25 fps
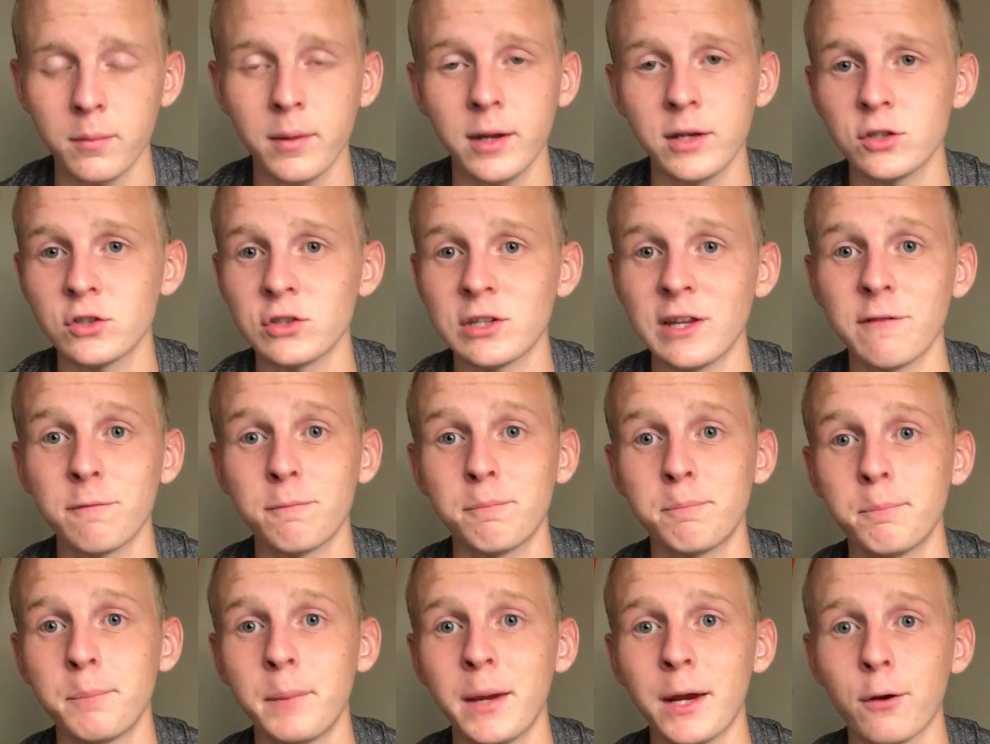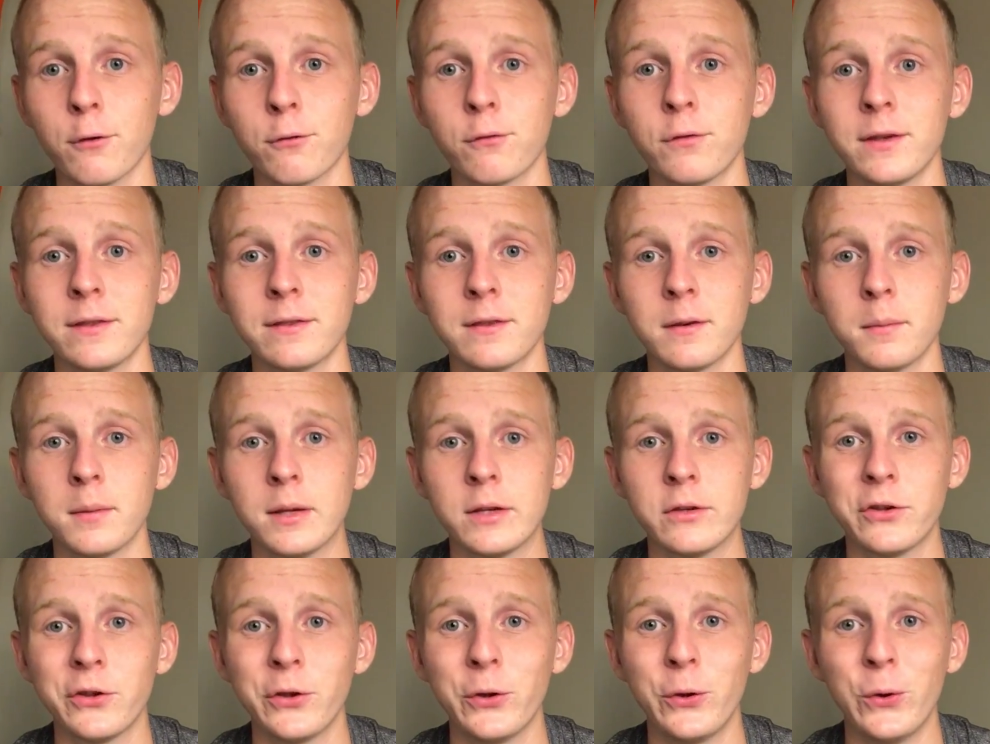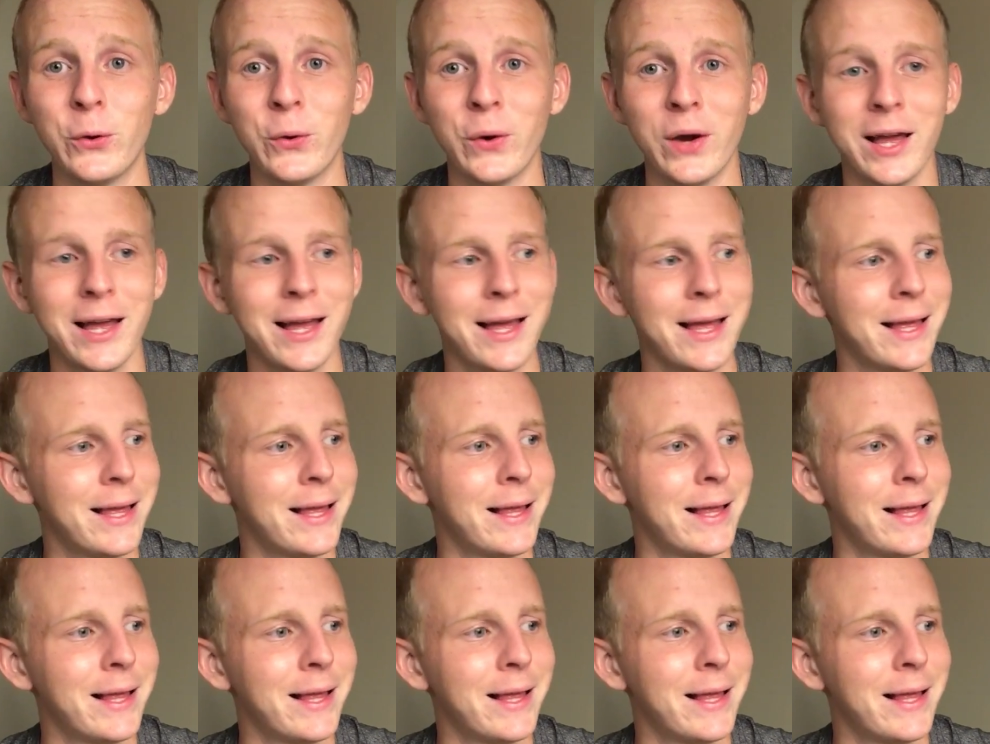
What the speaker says: He might just have bigger feet than me too.